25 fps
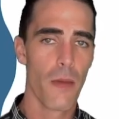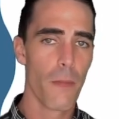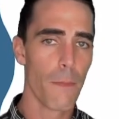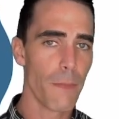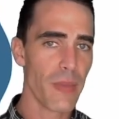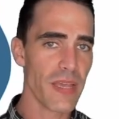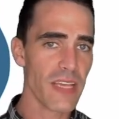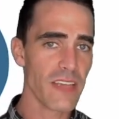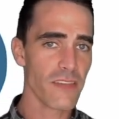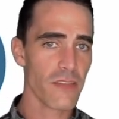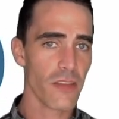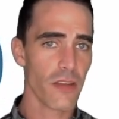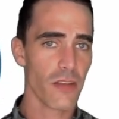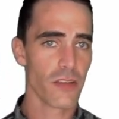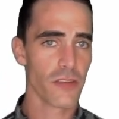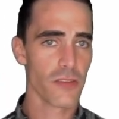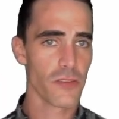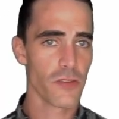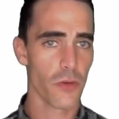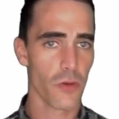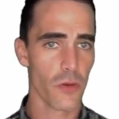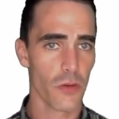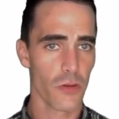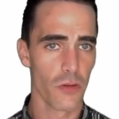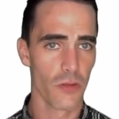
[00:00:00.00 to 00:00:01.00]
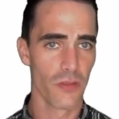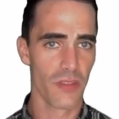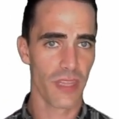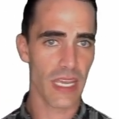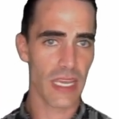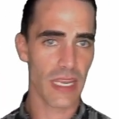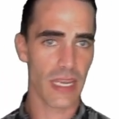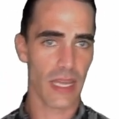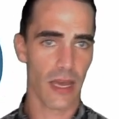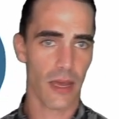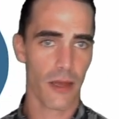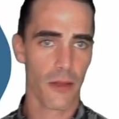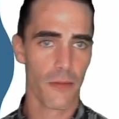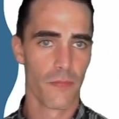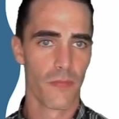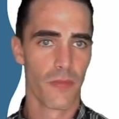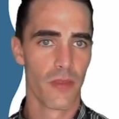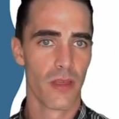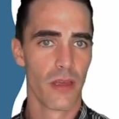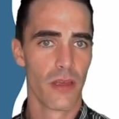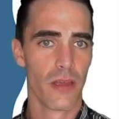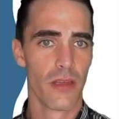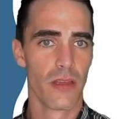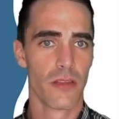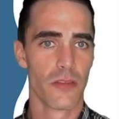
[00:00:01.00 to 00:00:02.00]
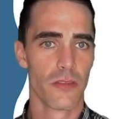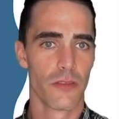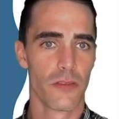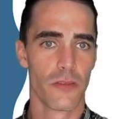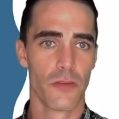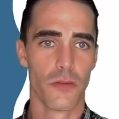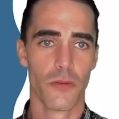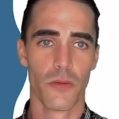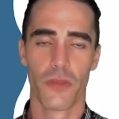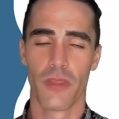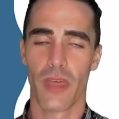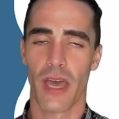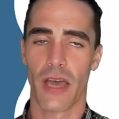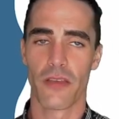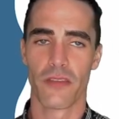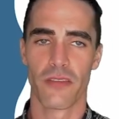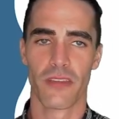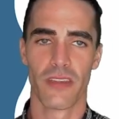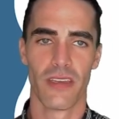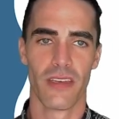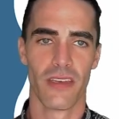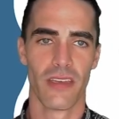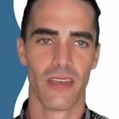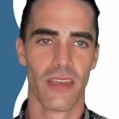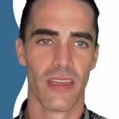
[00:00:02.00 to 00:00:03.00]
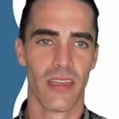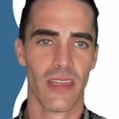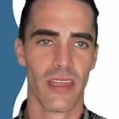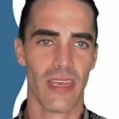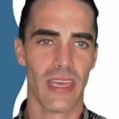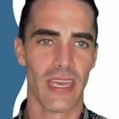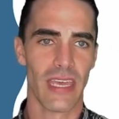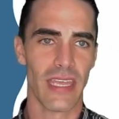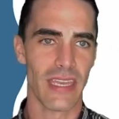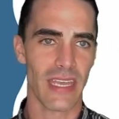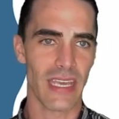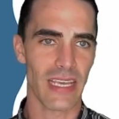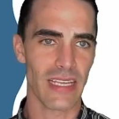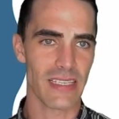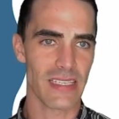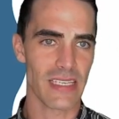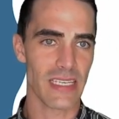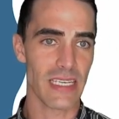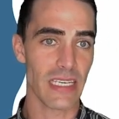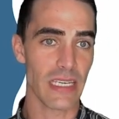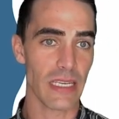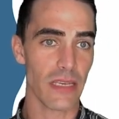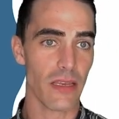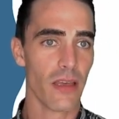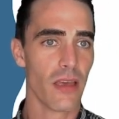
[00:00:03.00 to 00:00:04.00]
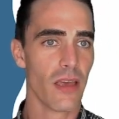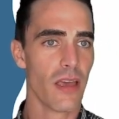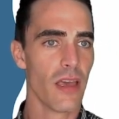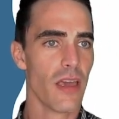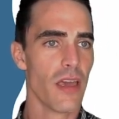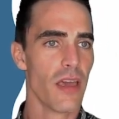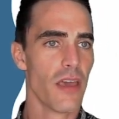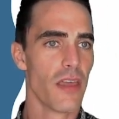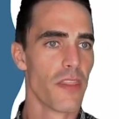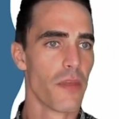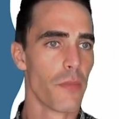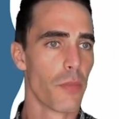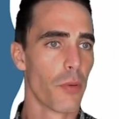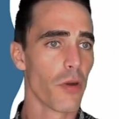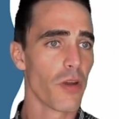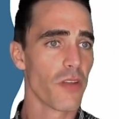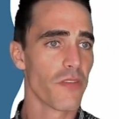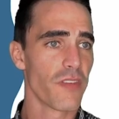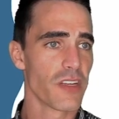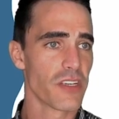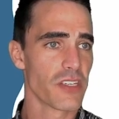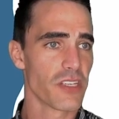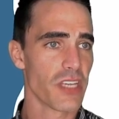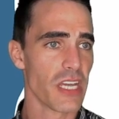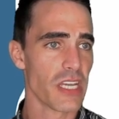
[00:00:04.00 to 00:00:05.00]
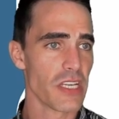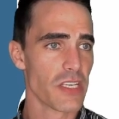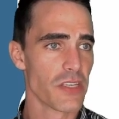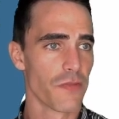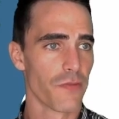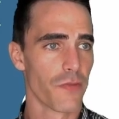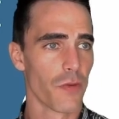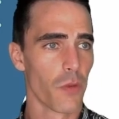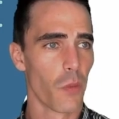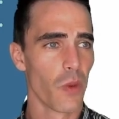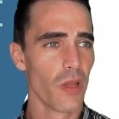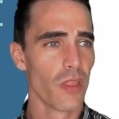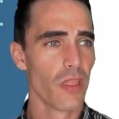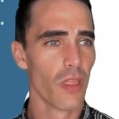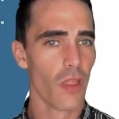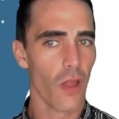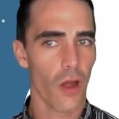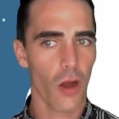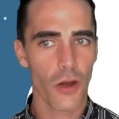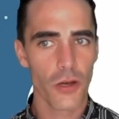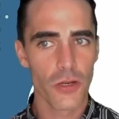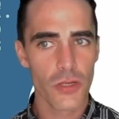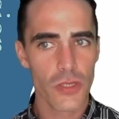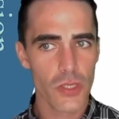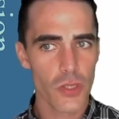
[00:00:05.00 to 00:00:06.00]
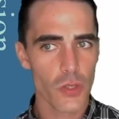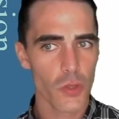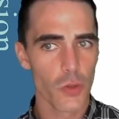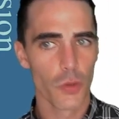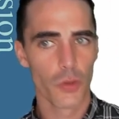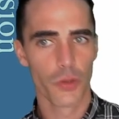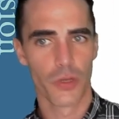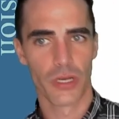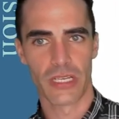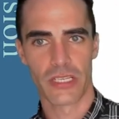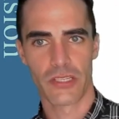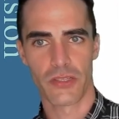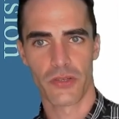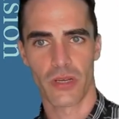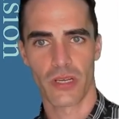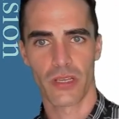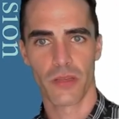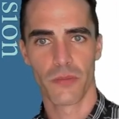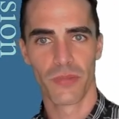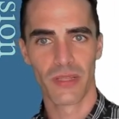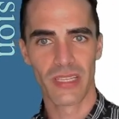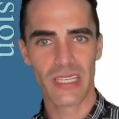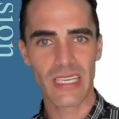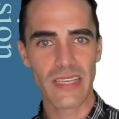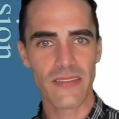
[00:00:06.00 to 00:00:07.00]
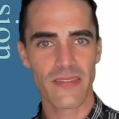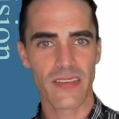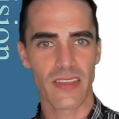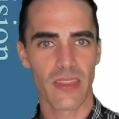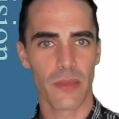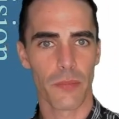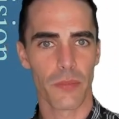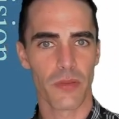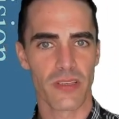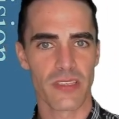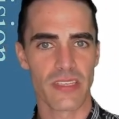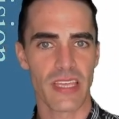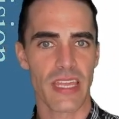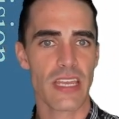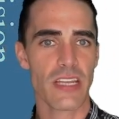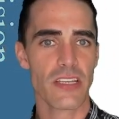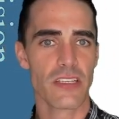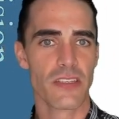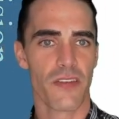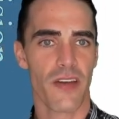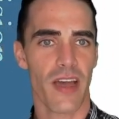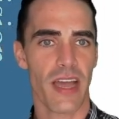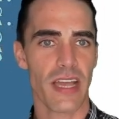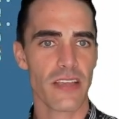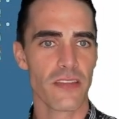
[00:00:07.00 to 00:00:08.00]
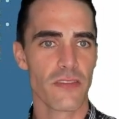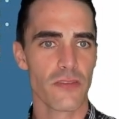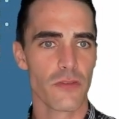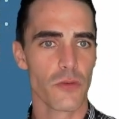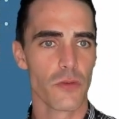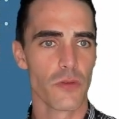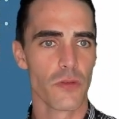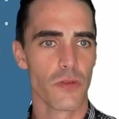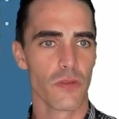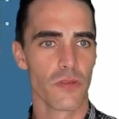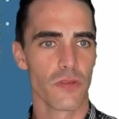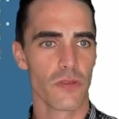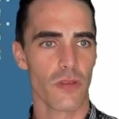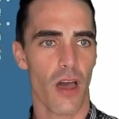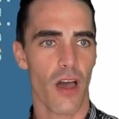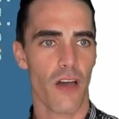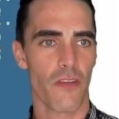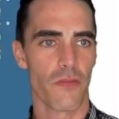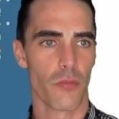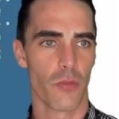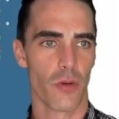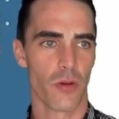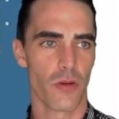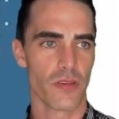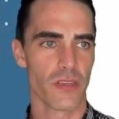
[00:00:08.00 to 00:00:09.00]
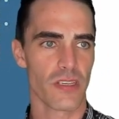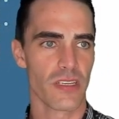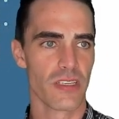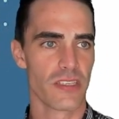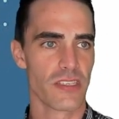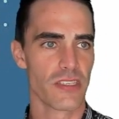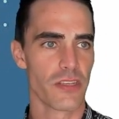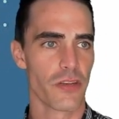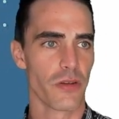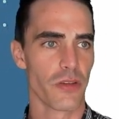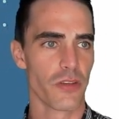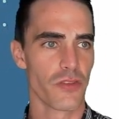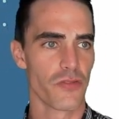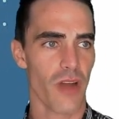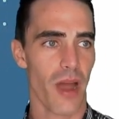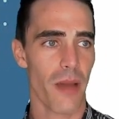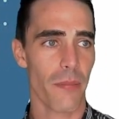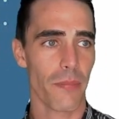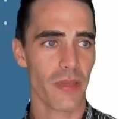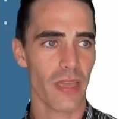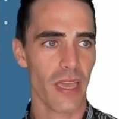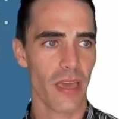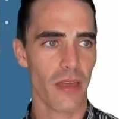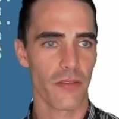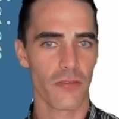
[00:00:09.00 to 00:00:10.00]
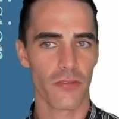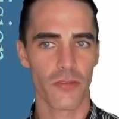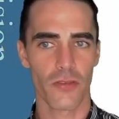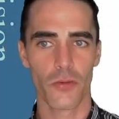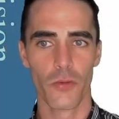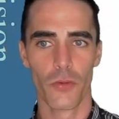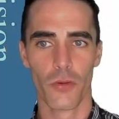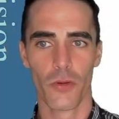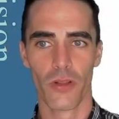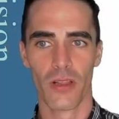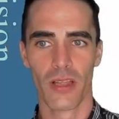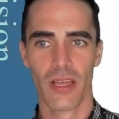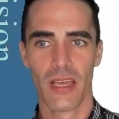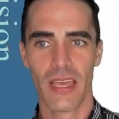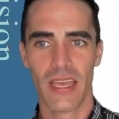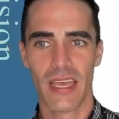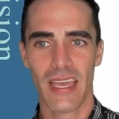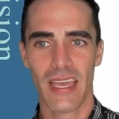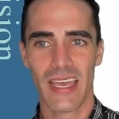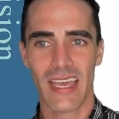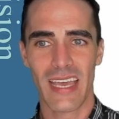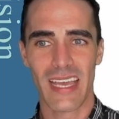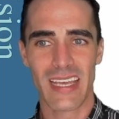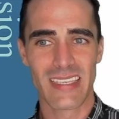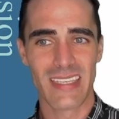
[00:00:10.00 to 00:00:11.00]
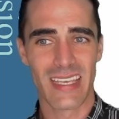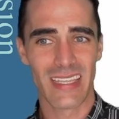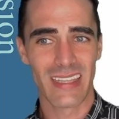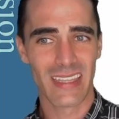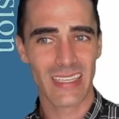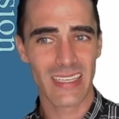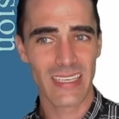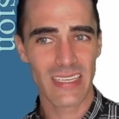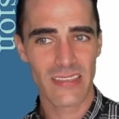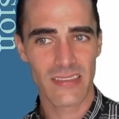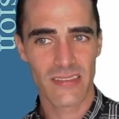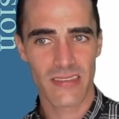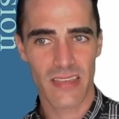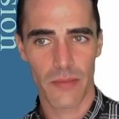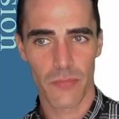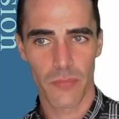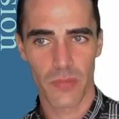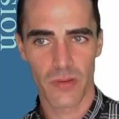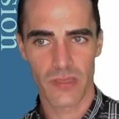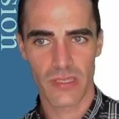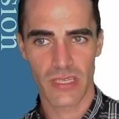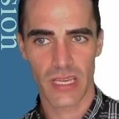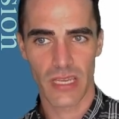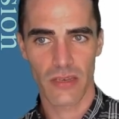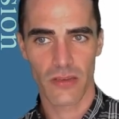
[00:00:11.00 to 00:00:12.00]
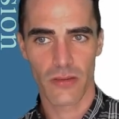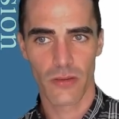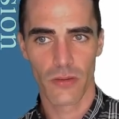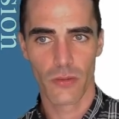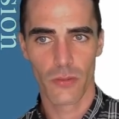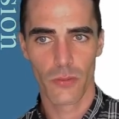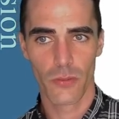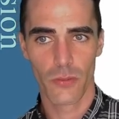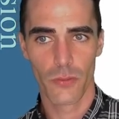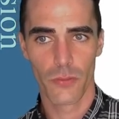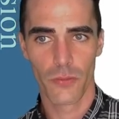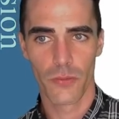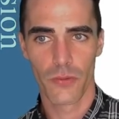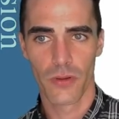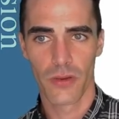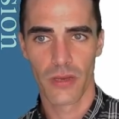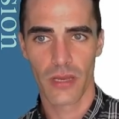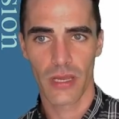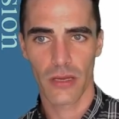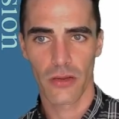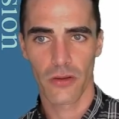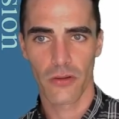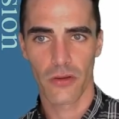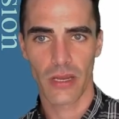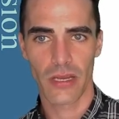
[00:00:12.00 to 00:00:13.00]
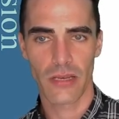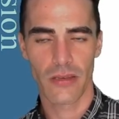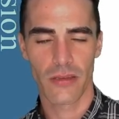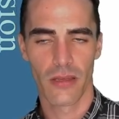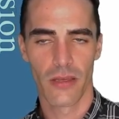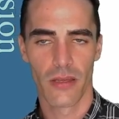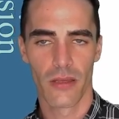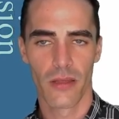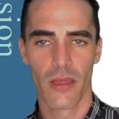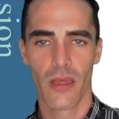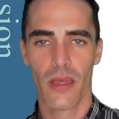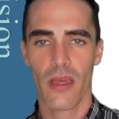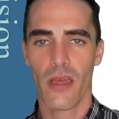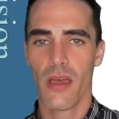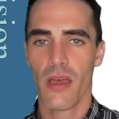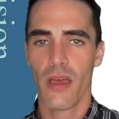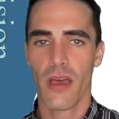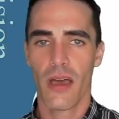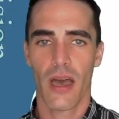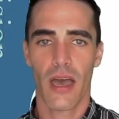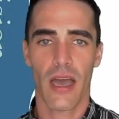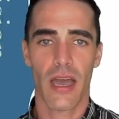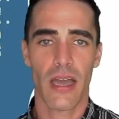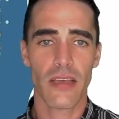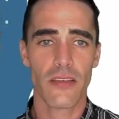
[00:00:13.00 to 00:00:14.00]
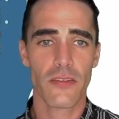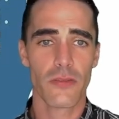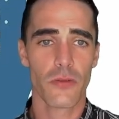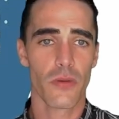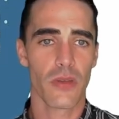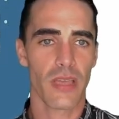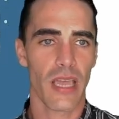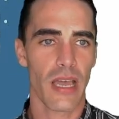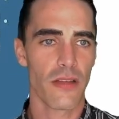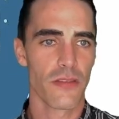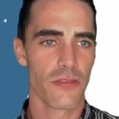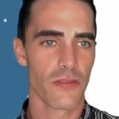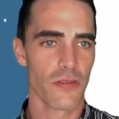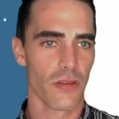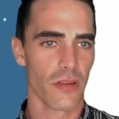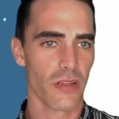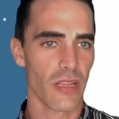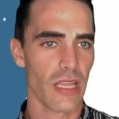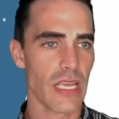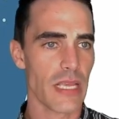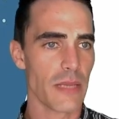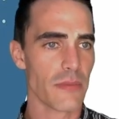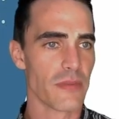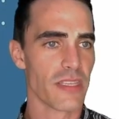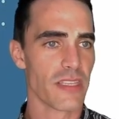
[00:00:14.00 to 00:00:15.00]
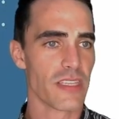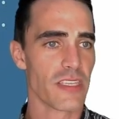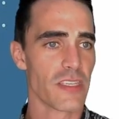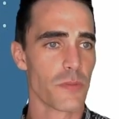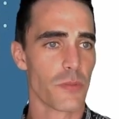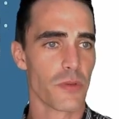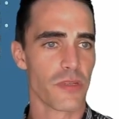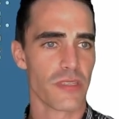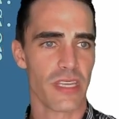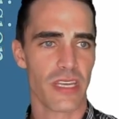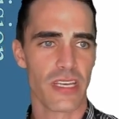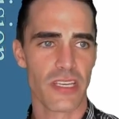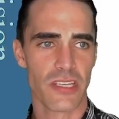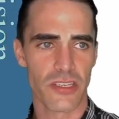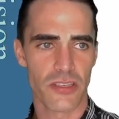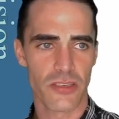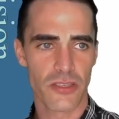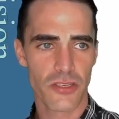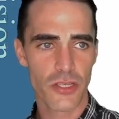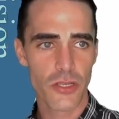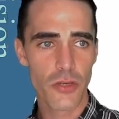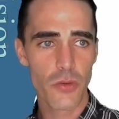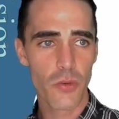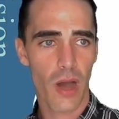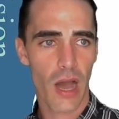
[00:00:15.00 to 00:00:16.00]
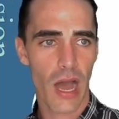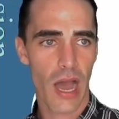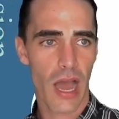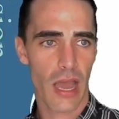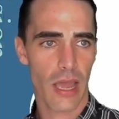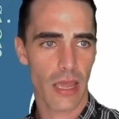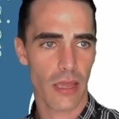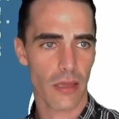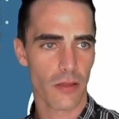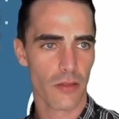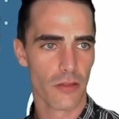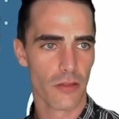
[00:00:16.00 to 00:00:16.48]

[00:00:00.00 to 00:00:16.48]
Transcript: Based on historical data, 2018, The Board of Education for one large school district believes that the percentage of high school sophomores considering dropping out of school is at least 10%. Oof, not great. A high school counselor claims that this percentage is too high.